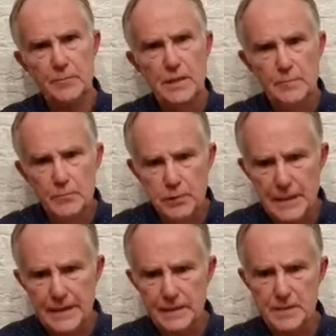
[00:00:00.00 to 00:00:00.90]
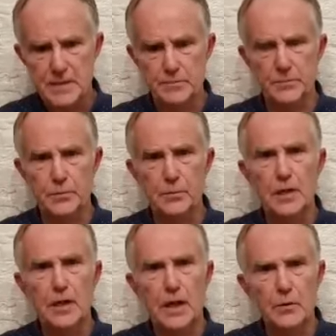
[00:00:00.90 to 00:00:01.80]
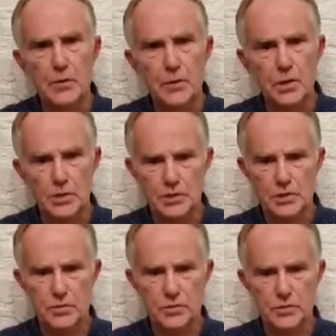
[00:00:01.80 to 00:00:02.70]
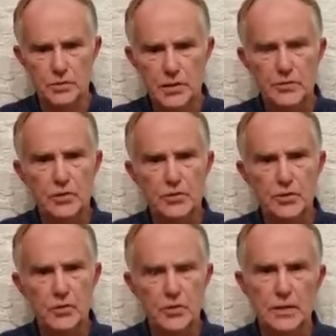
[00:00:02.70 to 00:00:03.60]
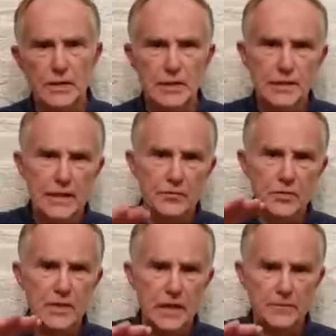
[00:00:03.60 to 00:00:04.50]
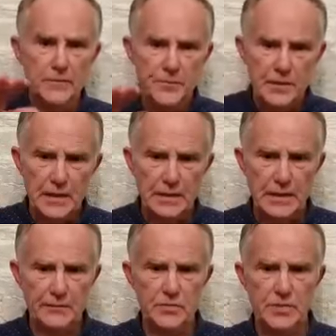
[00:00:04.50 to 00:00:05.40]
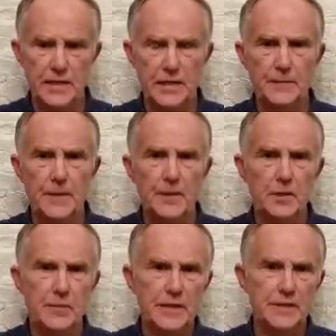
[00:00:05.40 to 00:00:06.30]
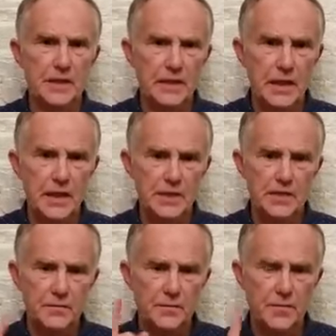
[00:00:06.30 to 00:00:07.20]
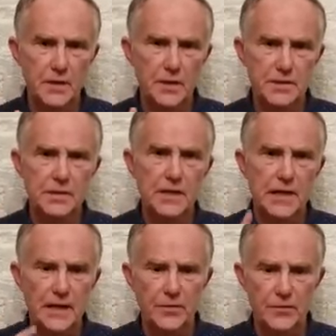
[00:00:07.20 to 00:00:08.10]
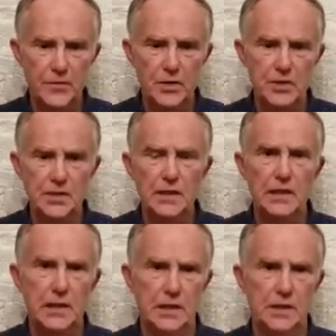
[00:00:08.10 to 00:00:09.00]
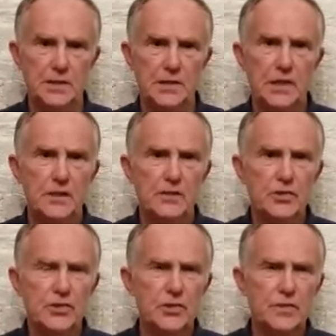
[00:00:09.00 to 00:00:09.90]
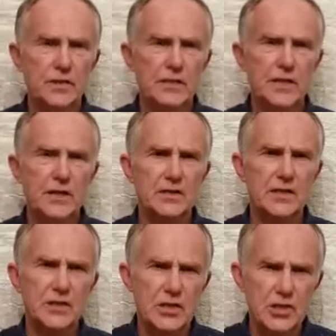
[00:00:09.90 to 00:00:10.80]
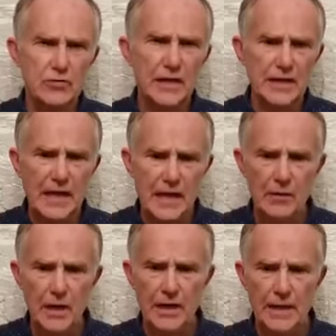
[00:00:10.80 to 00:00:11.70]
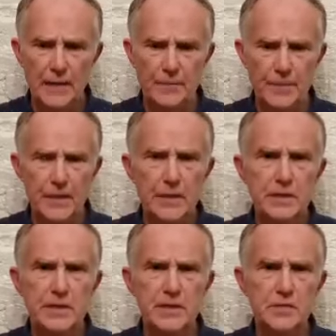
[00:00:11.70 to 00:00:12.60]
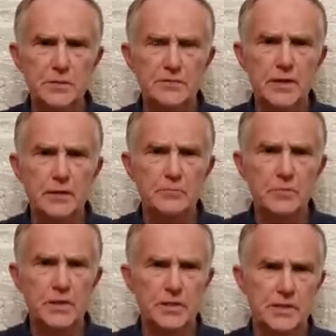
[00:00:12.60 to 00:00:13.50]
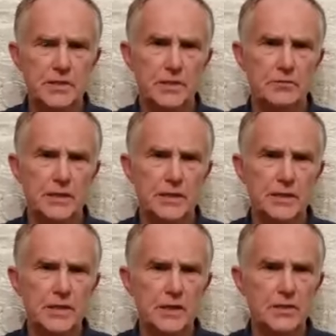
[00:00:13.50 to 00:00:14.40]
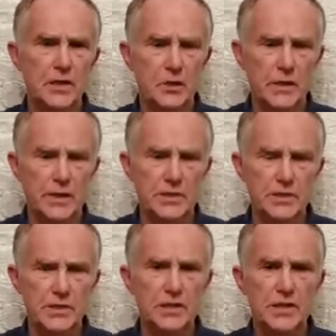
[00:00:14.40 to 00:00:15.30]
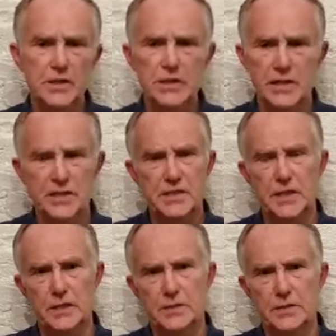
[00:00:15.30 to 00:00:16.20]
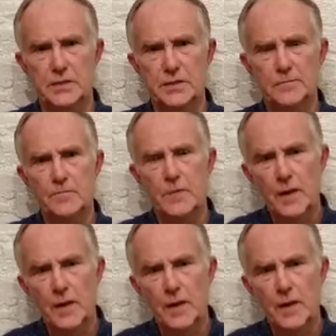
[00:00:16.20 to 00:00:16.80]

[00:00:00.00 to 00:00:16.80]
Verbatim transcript: up, plain and simple, I want God's truth. The truth that levels up and levels down, that makes the last first and the first last. The truth that tells it straight how I am, that tells me of mercy and grace. No questions, just the answers.